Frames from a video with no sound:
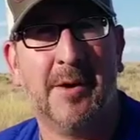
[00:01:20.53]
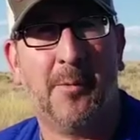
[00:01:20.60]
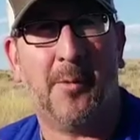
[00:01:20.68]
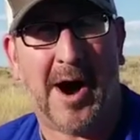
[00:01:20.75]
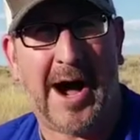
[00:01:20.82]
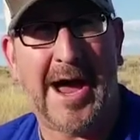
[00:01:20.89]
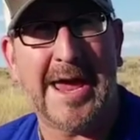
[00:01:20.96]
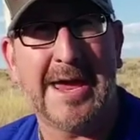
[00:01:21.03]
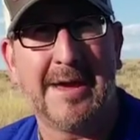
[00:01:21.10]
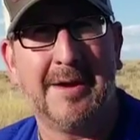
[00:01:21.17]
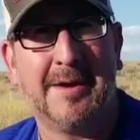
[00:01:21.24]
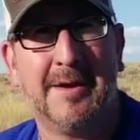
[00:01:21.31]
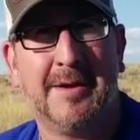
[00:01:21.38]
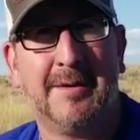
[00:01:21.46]
Why?
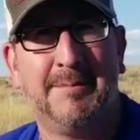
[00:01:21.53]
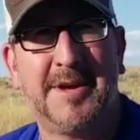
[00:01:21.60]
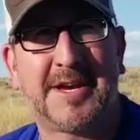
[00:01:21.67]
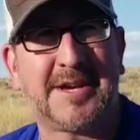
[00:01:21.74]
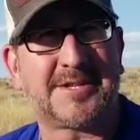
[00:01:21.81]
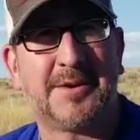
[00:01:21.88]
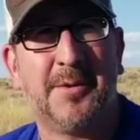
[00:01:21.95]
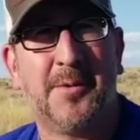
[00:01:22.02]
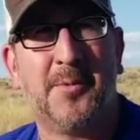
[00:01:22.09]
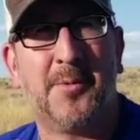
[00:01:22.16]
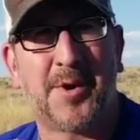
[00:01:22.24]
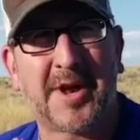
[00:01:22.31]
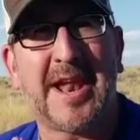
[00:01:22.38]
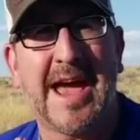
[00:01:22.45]
Because
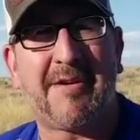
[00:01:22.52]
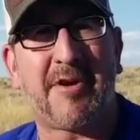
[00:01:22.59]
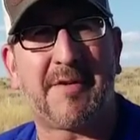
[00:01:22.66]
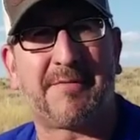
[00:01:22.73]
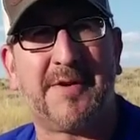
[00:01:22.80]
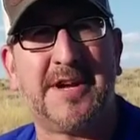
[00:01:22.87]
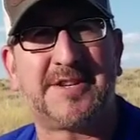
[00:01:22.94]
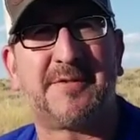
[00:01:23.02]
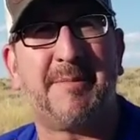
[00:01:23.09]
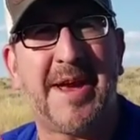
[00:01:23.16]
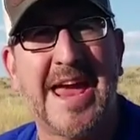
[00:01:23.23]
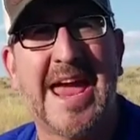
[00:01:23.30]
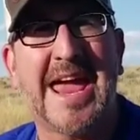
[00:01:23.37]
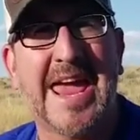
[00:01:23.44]
we're going to have our friends
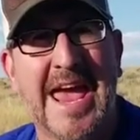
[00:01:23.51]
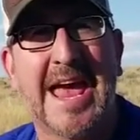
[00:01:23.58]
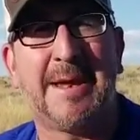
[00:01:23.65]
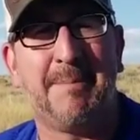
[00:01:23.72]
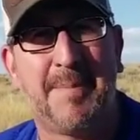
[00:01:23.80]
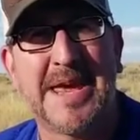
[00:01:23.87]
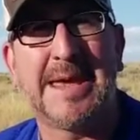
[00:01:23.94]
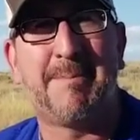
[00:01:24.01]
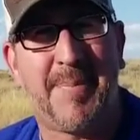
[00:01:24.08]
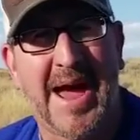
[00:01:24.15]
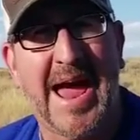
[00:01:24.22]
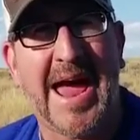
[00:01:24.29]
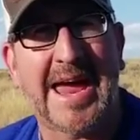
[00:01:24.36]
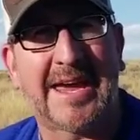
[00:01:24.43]
from ANB
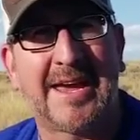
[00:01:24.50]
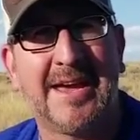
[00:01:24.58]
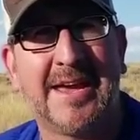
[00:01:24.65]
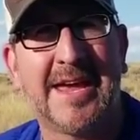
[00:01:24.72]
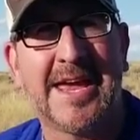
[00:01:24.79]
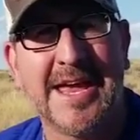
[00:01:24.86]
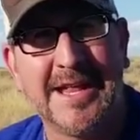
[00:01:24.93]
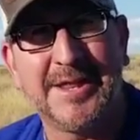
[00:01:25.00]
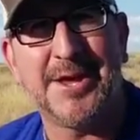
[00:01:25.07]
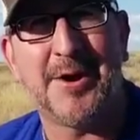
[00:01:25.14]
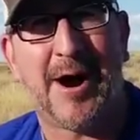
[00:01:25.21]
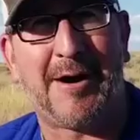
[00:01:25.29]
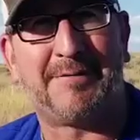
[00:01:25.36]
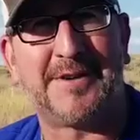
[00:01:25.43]
Bank in
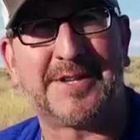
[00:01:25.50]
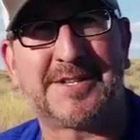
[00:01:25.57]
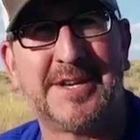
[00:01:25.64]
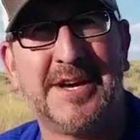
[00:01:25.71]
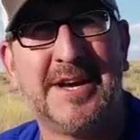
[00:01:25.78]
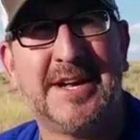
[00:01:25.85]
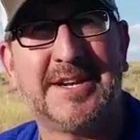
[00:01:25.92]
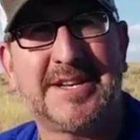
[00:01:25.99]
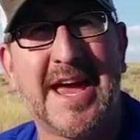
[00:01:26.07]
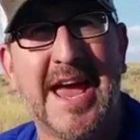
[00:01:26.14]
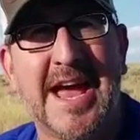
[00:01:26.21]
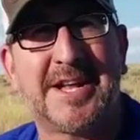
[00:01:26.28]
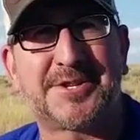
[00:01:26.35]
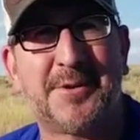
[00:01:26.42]
the office
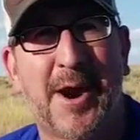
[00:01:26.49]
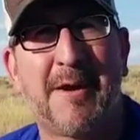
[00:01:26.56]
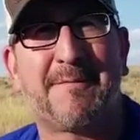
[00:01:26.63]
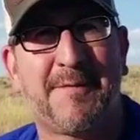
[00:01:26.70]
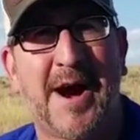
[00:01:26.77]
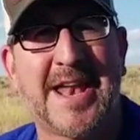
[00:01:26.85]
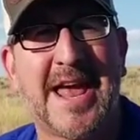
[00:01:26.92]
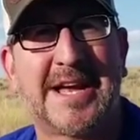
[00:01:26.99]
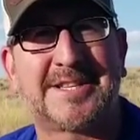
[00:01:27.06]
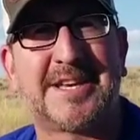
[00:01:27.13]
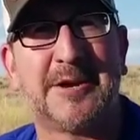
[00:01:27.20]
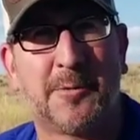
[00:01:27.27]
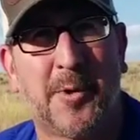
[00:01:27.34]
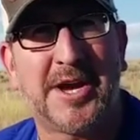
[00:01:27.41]
to answer our
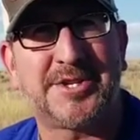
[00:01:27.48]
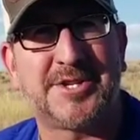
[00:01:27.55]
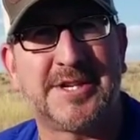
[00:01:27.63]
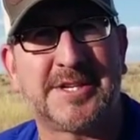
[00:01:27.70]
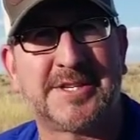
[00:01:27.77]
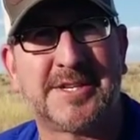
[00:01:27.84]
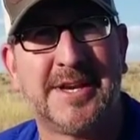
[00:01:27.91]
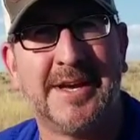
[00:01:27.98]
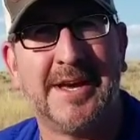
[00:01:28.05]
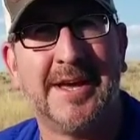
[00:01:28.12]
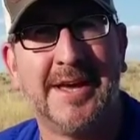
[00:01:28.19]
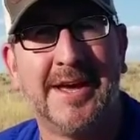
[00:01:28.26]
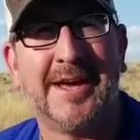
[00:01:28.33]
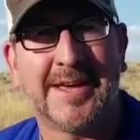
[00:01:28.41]
financing questions.
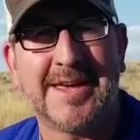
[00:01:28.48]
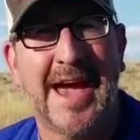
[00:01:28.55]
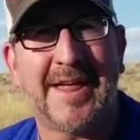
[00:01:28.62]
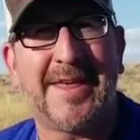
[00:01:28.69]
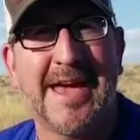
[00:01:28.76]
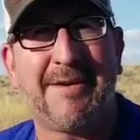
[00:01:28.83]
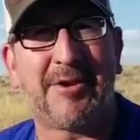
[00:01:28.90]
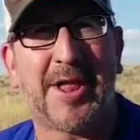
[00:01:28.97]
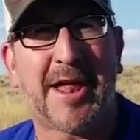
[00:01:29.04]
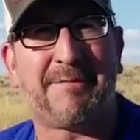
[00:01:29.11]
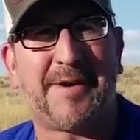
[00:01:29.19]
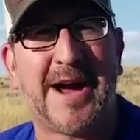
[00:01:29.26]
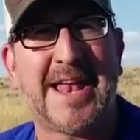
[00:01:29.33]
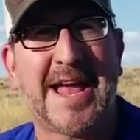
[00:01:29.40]
Yeah, they have a lot
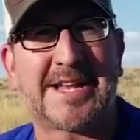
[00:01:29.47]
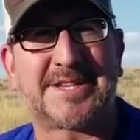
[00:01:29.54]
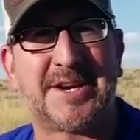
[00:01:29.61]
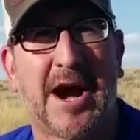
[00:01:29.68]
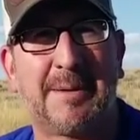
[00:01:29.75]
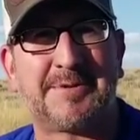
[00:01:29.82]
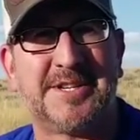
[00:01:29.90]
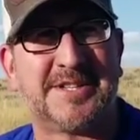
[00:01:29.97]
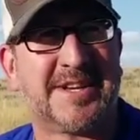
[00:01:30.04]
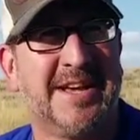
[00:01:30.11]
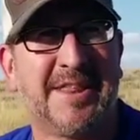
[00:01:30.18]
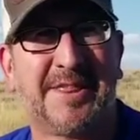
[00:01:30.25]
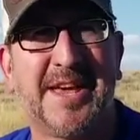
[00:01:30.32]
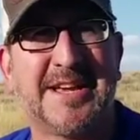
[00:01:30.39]
of financing options.
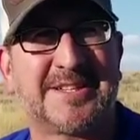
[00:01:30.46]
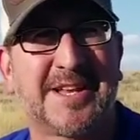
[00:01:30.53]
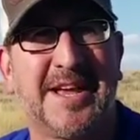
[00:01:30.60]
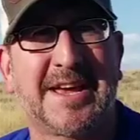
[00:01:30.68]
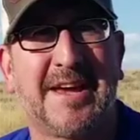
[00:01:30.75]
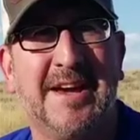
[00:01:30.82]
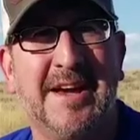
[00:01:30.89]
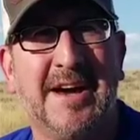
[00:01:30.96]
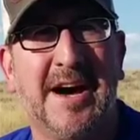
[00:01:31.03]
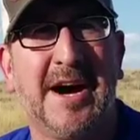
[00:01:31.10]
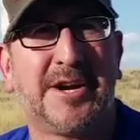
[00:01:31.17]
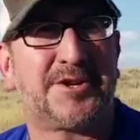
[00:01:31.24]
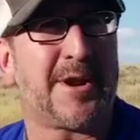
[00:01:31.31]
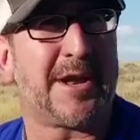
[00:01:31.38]
Things like
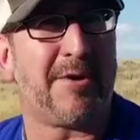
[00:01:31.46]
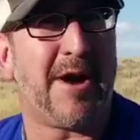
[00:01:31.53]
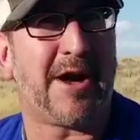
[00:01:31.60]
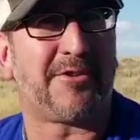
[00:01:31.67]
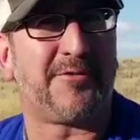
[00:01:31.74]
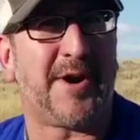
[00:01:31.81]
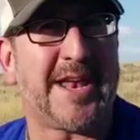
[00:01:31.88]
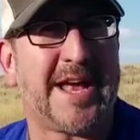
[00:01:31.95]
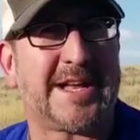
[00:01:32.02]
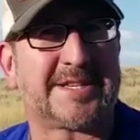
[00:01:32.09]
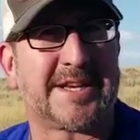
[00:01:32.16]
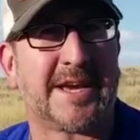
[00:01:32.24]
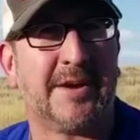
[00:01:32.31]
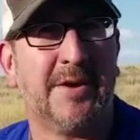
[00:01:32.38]
trailer house
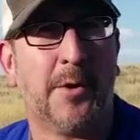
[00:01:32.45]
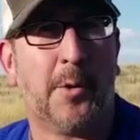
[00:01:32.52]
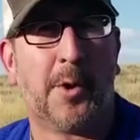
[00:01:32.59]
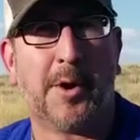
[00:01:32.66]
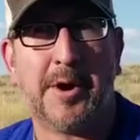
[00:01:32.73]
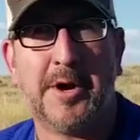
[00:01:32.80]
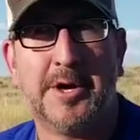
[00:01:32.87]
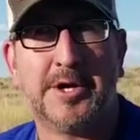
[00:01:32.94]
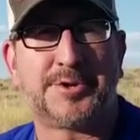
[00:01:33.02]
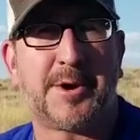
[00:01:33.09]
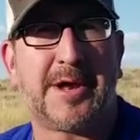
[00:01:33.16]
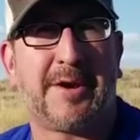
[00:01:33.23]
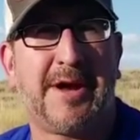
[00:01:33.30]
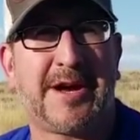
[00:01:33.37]
financing or
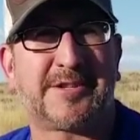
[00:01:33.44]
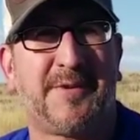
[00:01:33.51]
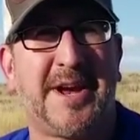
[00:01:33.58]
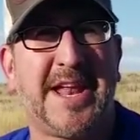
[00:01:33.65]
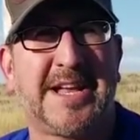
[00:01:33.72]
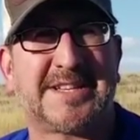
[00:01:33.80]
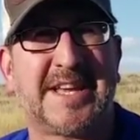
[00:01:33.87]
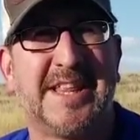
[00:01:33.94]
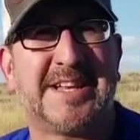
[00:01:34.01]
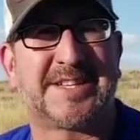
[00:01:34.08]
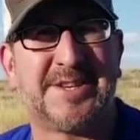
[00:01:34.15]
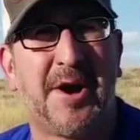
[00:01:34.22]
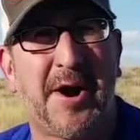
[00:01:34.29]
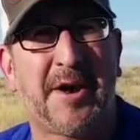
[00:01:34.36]
trailer house financing
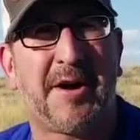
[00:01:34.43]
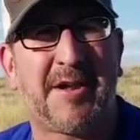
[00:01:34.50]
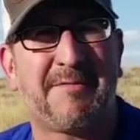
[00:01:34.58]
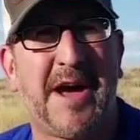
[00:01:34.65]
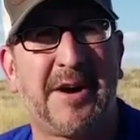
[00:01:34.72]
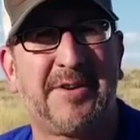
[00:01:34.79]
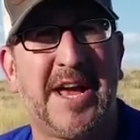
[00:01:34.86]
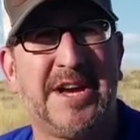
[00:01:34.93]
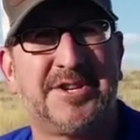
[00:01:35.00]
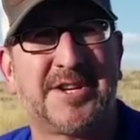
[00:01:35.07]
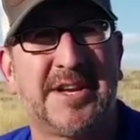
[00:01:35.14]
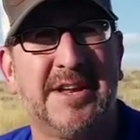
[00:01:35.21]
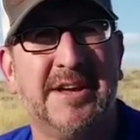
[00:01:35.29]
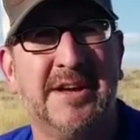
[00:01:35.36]
that's not on a
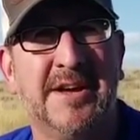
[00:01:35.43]
foundation.